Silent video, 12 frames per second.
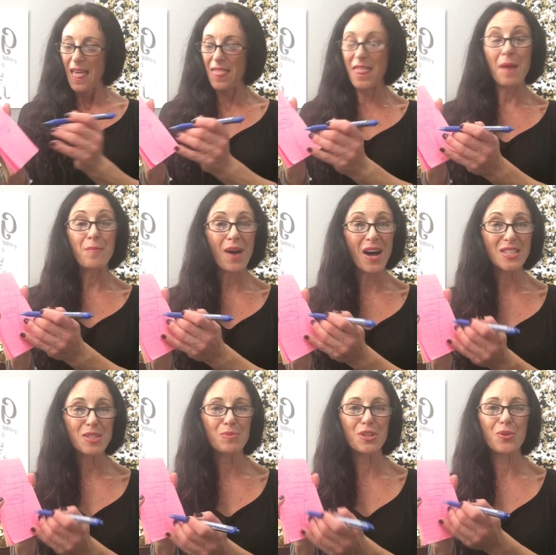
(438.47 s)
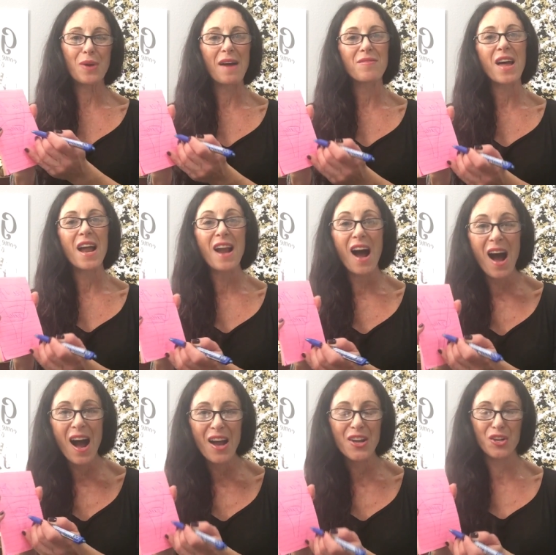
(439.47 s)
Then possibly you have that
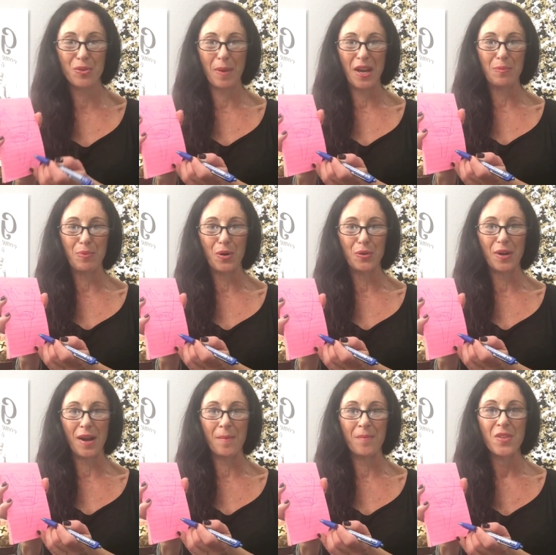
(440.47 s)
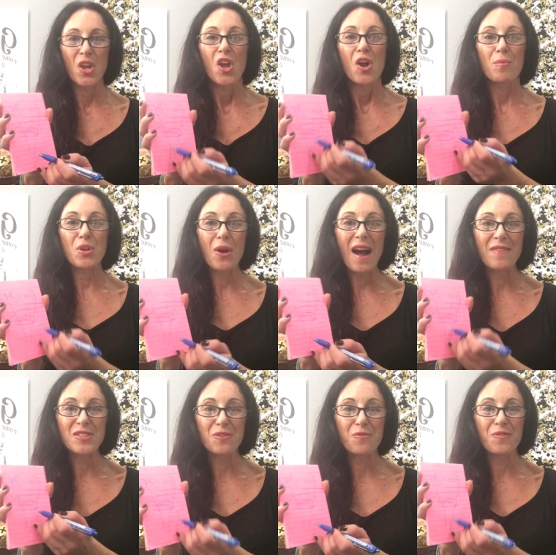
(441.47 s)
higher paid program, but you
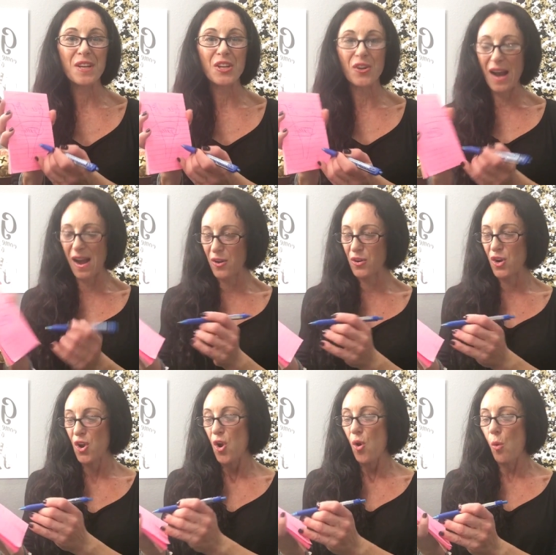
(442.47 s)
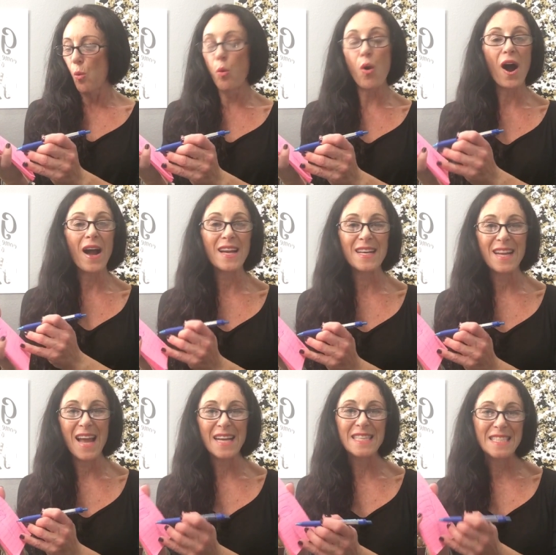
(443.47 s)
have to figure out what
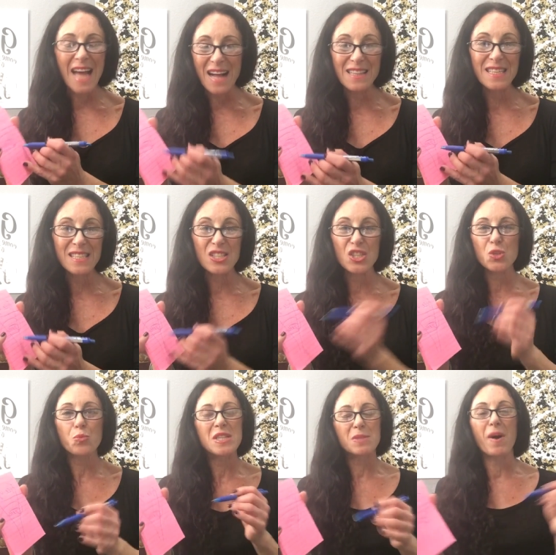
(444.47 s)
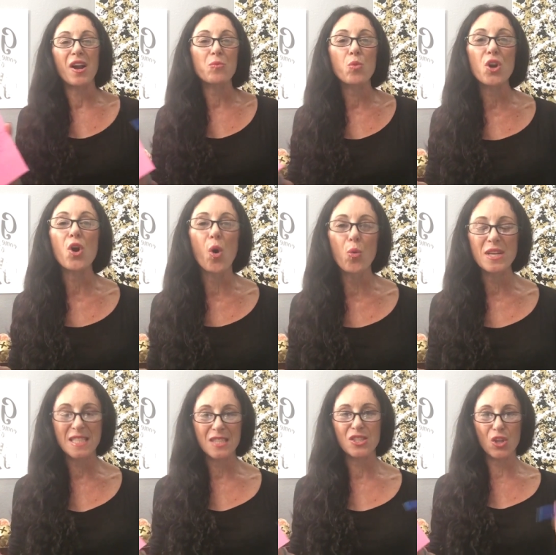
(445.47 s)
exactly is the sweet spot and what
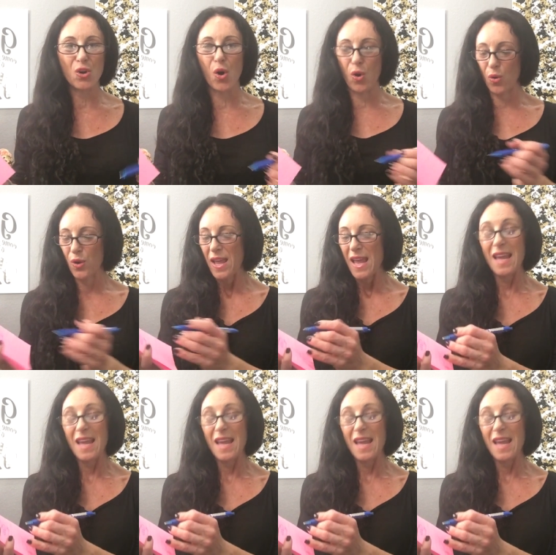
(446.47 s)
always is the goal.